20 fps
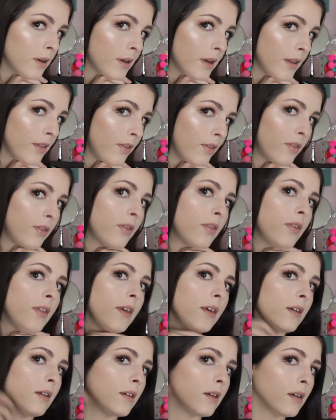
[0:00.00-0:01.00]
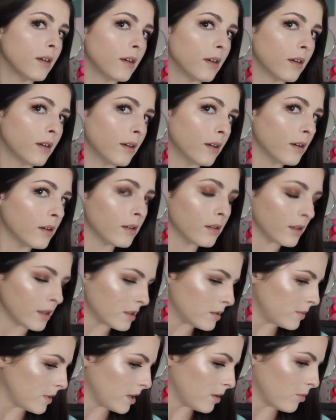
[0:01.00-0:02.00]
and I think
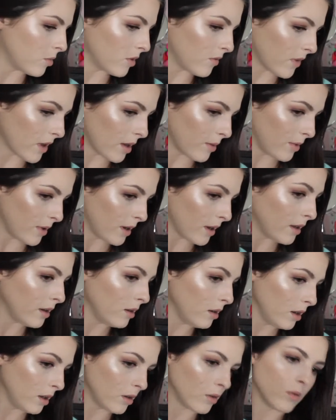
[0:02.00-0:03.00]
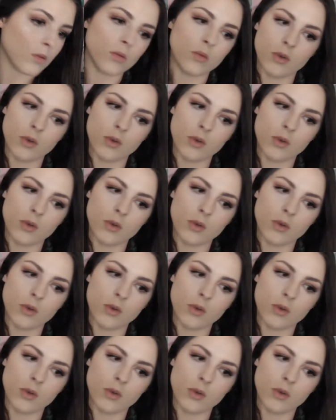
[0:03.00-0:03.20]
this made it more vibrant. I don't know.